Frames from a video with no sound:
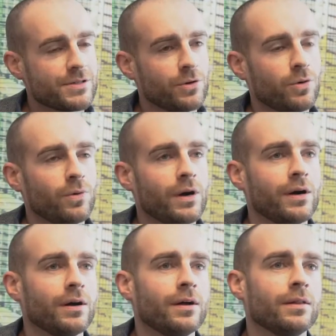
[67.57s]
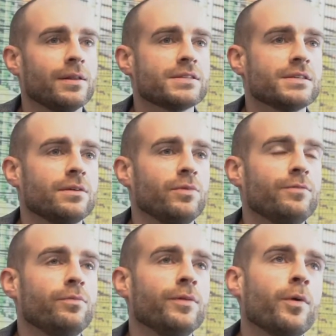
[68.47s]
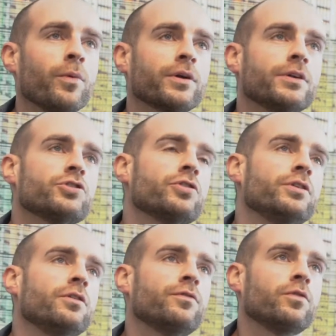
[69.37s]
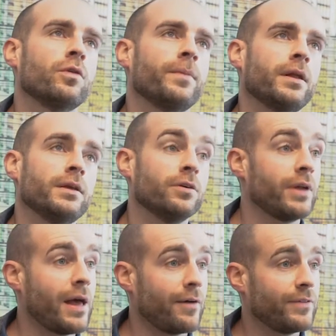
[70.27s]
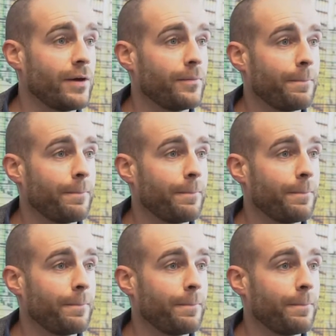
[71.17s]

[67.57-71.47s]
So let's see. We've been working on Turnio for about a year and a half now.